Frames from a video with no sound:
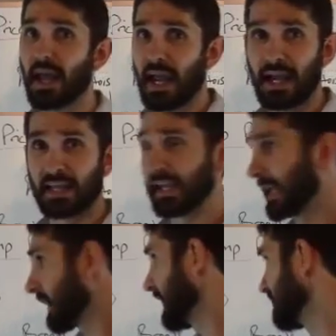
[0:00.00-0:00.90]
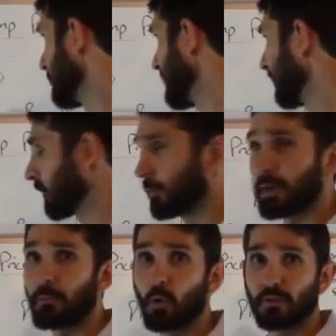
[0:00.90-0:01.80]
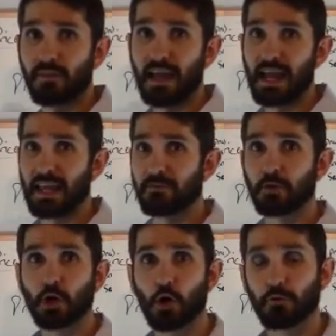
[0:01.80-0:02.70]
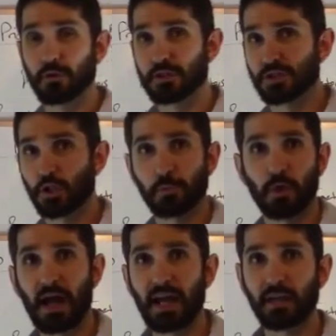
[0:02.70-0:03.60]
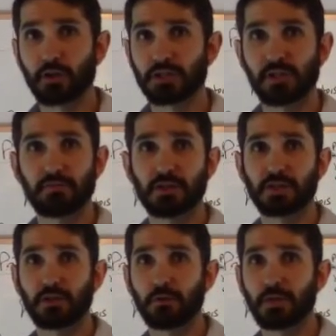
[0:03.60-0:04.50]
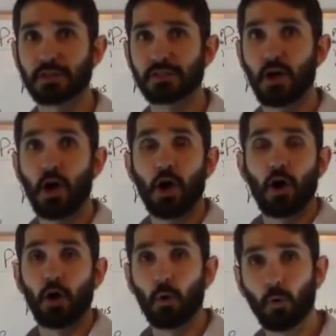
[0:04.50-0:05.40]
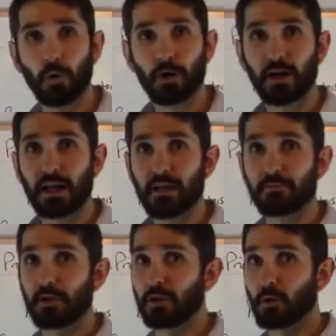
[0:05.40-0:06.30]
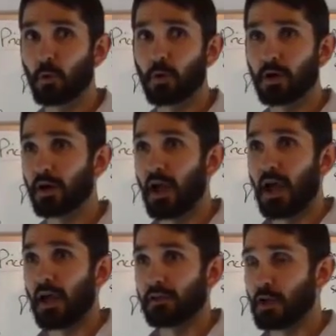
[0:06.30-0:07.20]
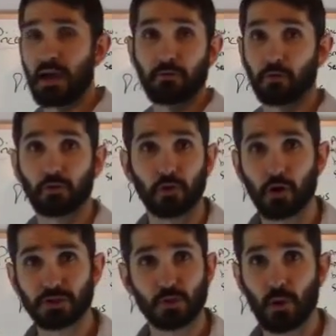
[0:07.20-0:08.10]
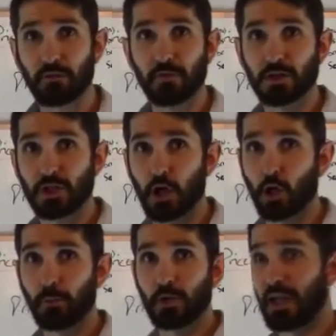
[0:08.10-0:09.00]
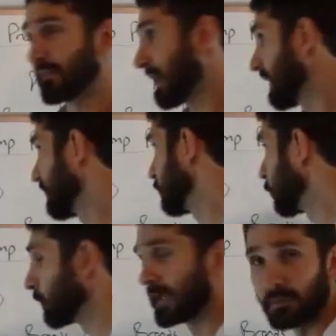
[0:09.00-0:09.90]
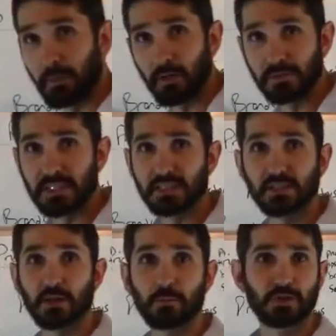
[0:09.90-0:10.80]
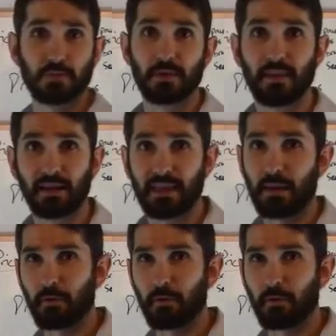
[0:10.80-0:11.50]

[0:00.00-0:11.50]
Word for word: And again, it could even be a little bit more than that if you go for the super high energy efficient units, or if you're you have a large square footage home and you have to get a dual heat pump system or something like that.